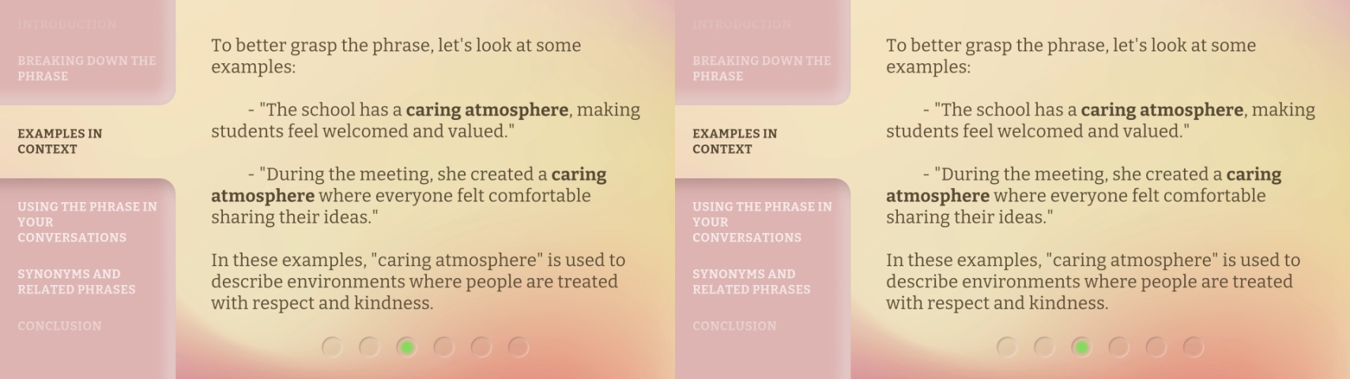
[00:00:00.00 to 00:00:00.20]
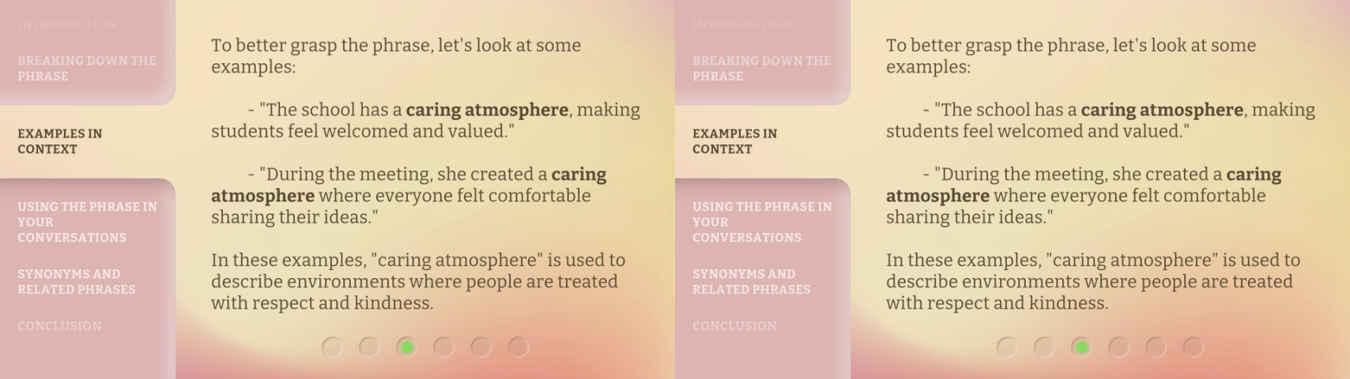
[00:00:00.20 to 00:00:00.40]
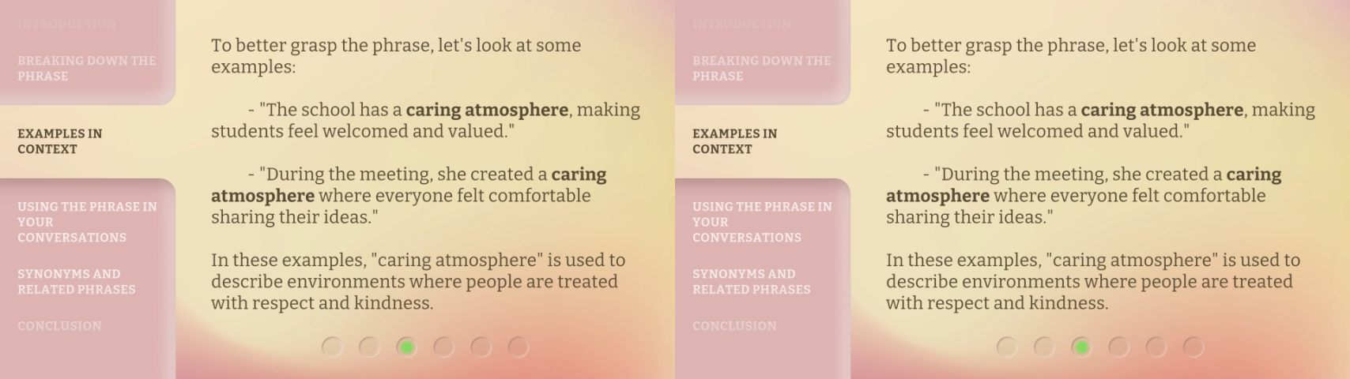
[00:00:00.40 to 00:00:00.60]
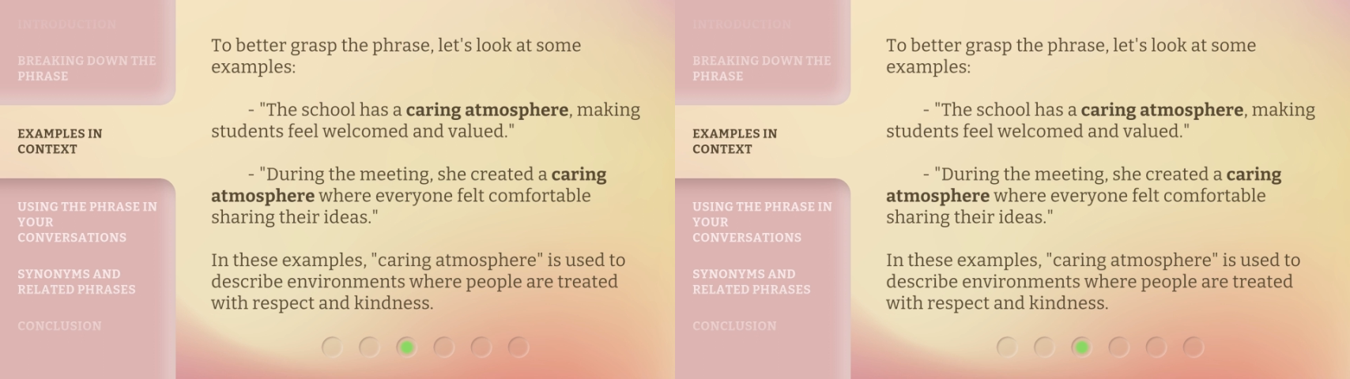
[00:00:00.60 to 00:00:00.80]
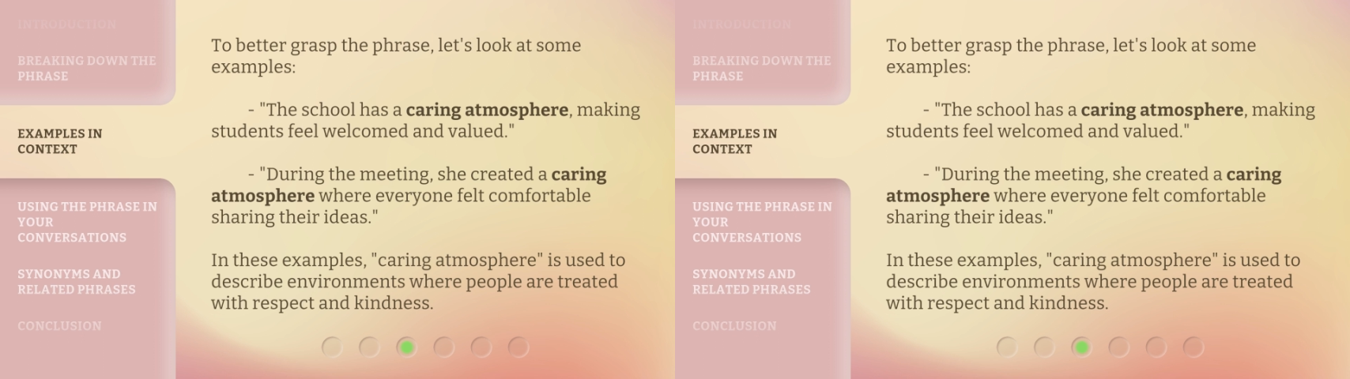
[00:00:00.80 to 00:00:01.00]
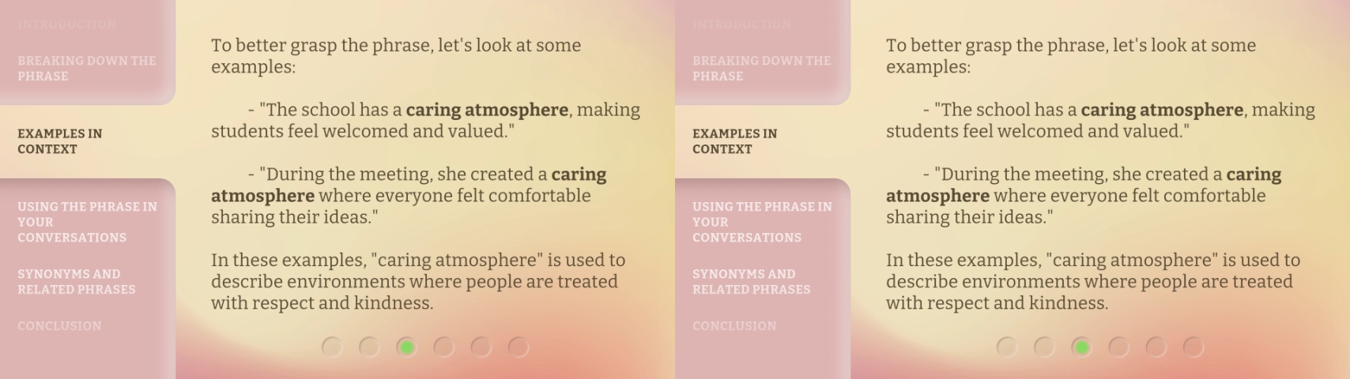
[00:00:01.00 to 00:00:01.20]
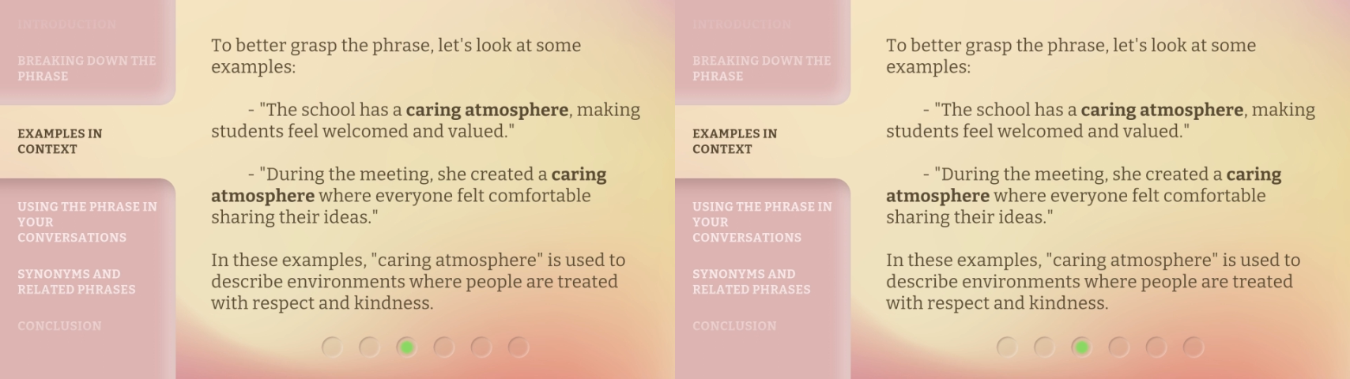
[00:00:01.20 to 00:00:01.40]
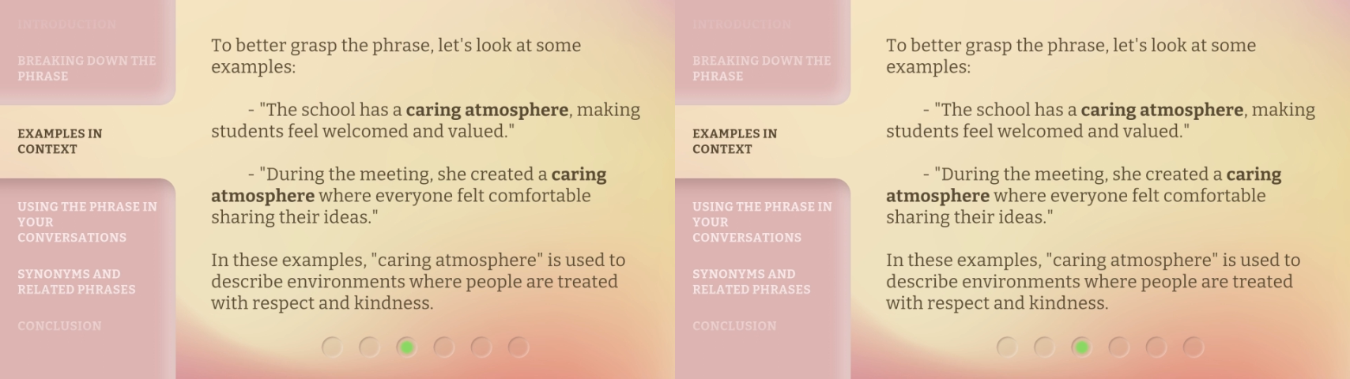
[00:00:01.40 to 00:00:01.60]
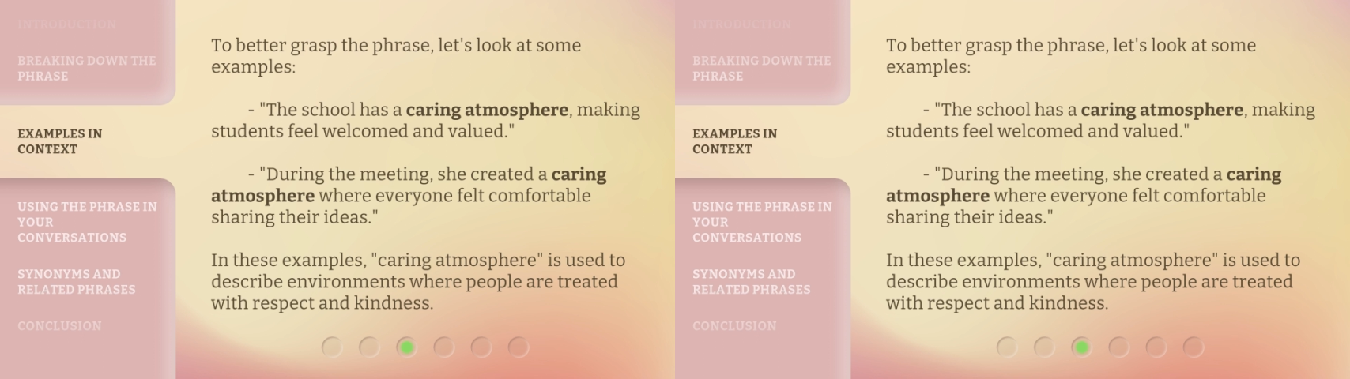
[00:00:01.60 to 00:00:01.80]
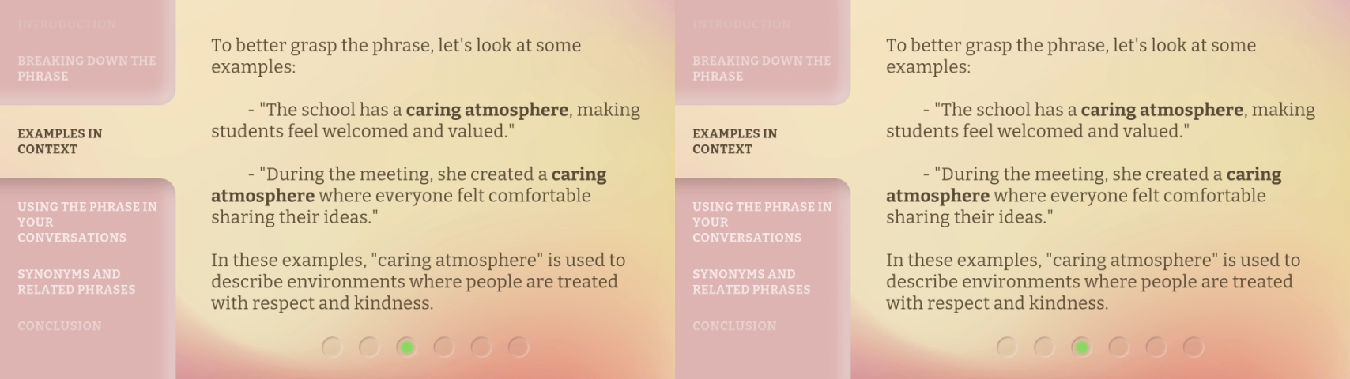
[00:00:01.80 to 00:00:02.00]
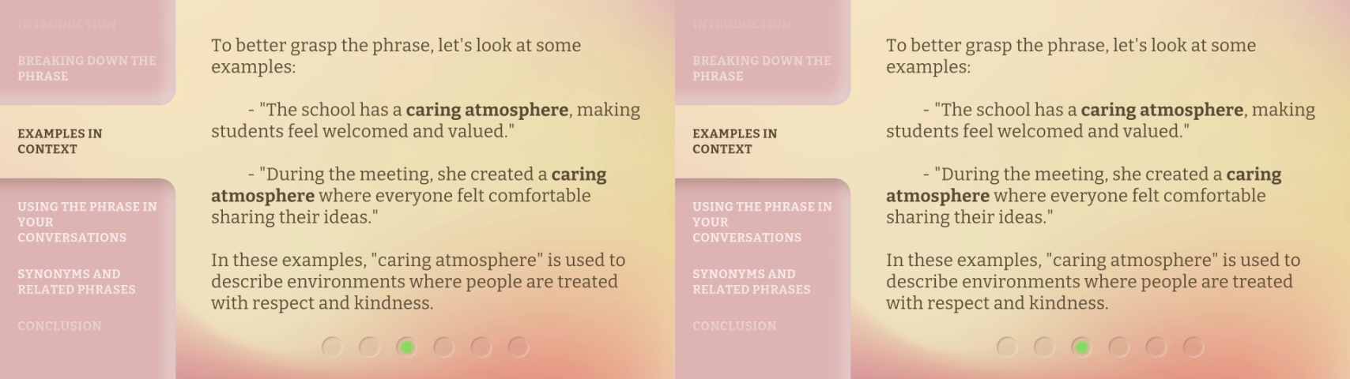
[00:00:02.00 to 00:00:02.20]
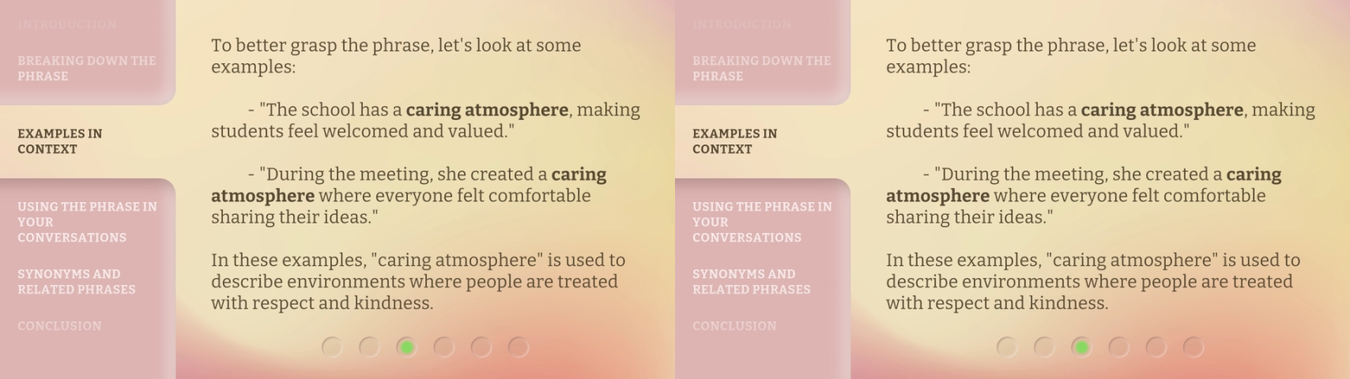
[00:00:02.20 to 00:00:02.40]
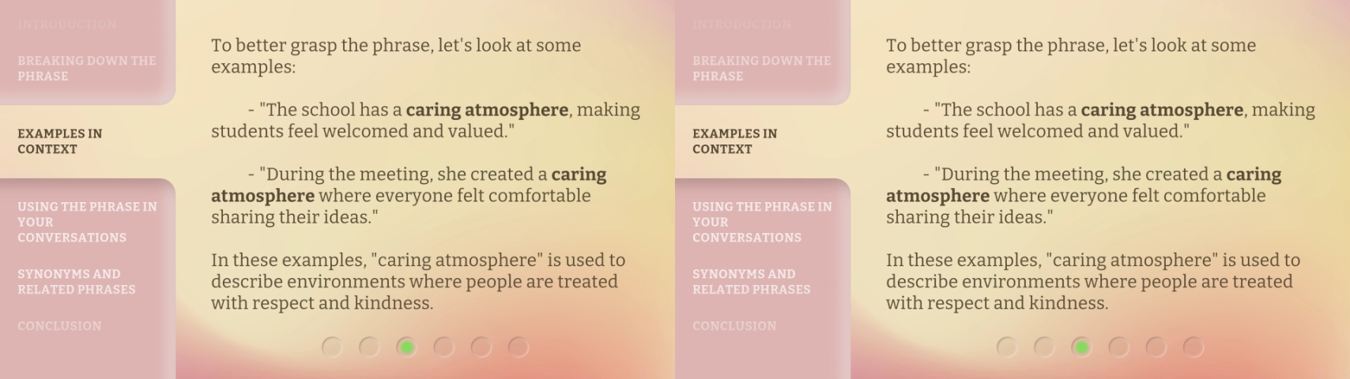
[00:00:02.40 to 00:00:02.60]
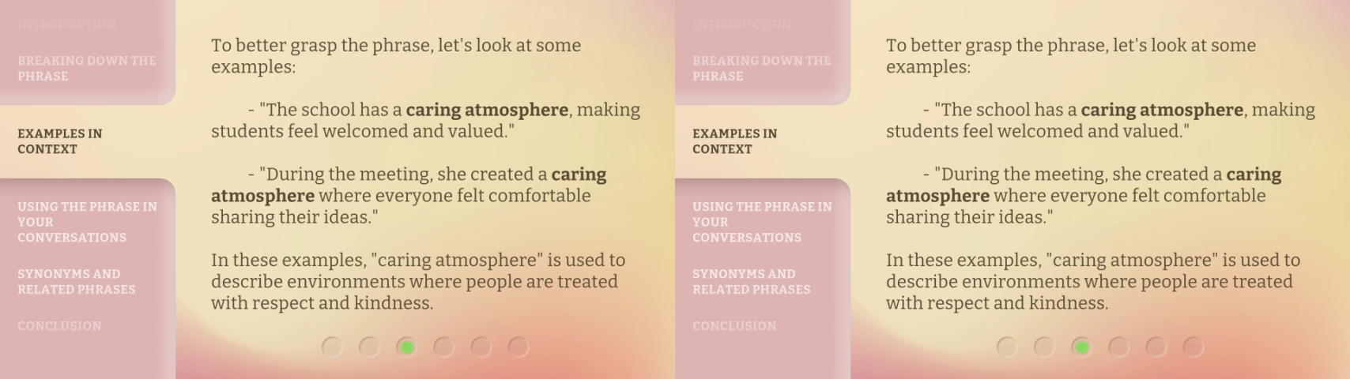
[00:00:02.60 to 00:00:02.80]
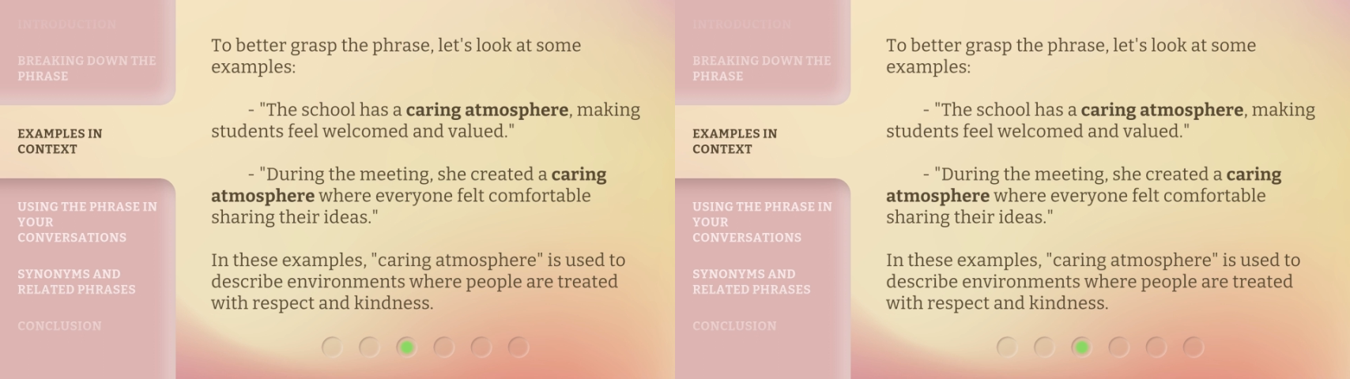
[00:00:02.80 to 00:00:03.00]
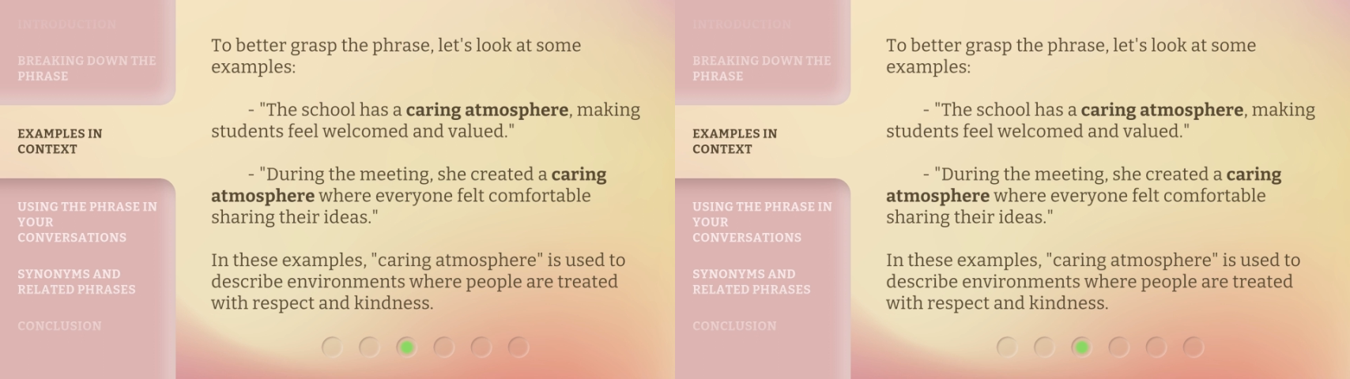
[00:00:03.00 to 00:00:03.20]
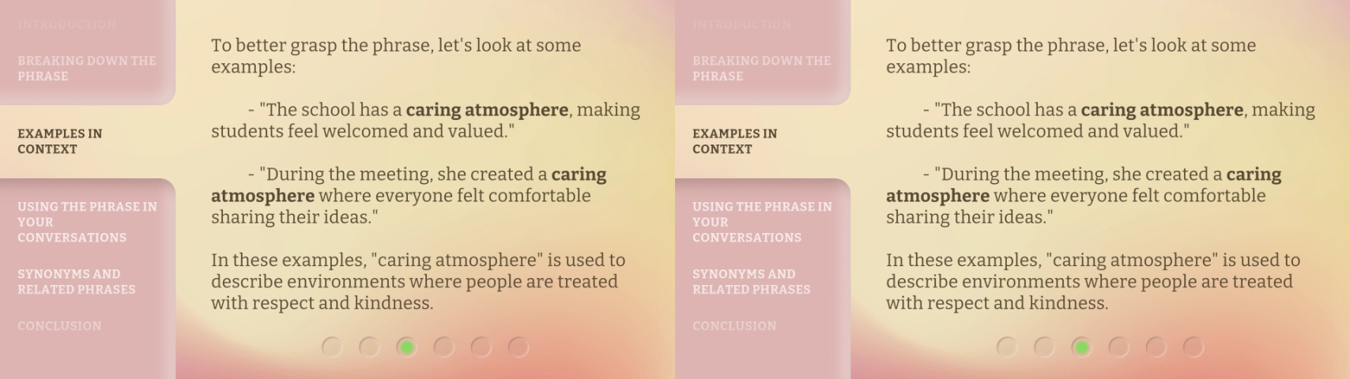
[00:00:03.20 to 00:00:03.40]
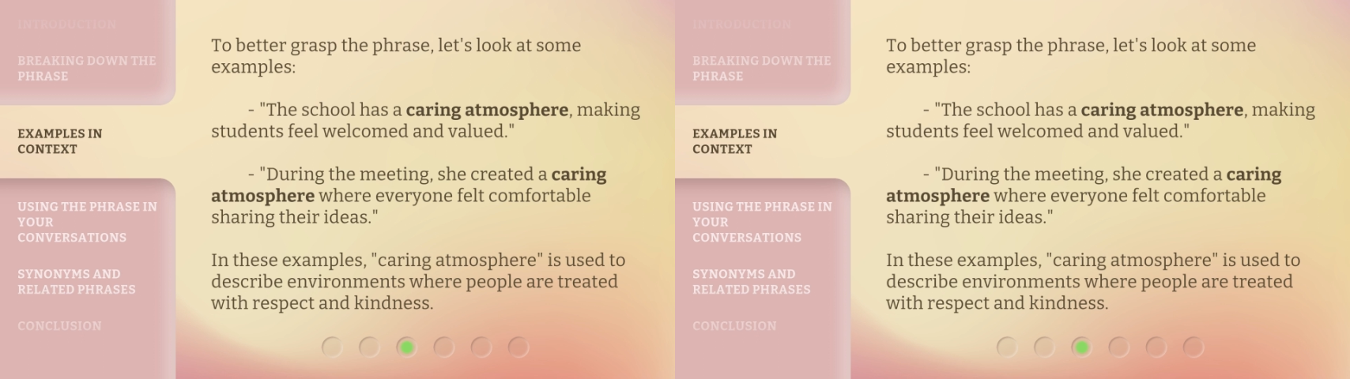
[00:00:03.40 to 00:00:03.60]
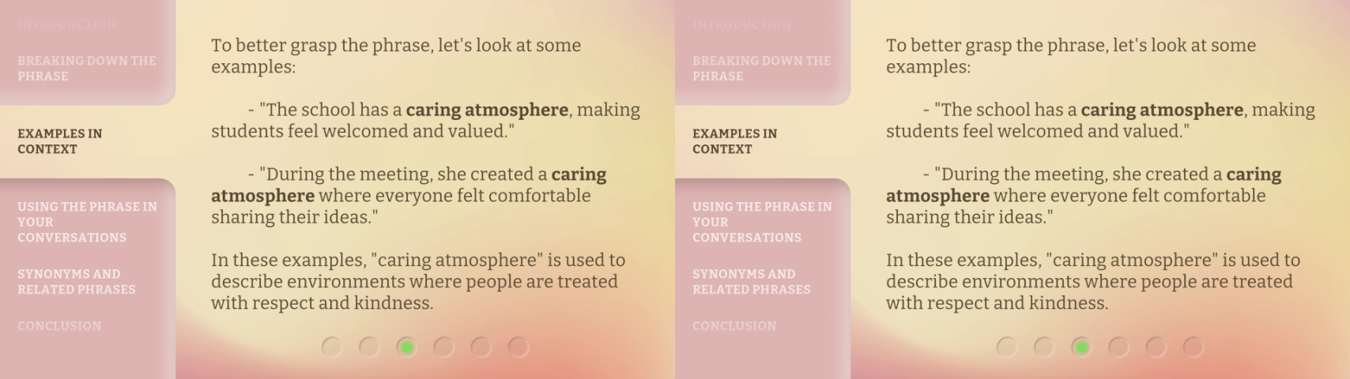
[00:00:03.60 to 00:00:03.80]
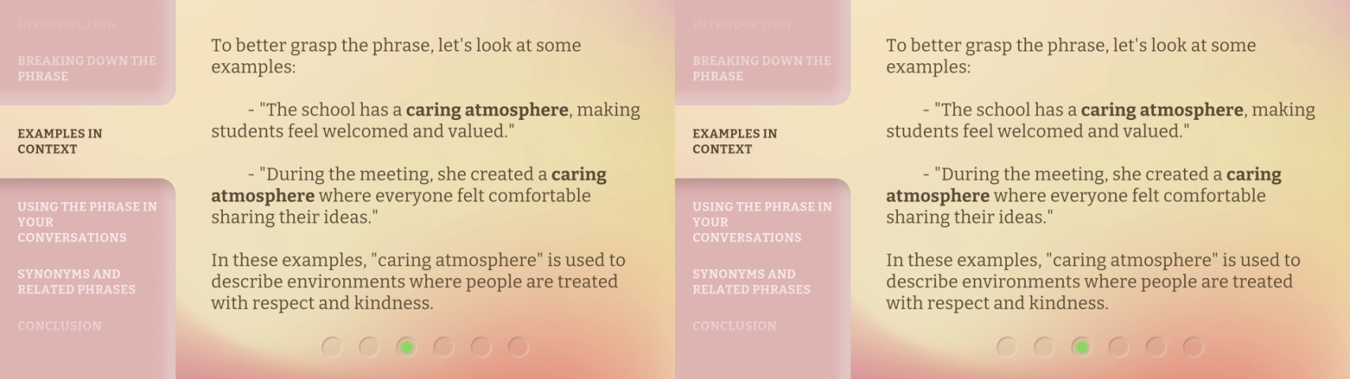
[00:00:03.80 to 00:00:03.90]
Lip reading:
(no speaker visible)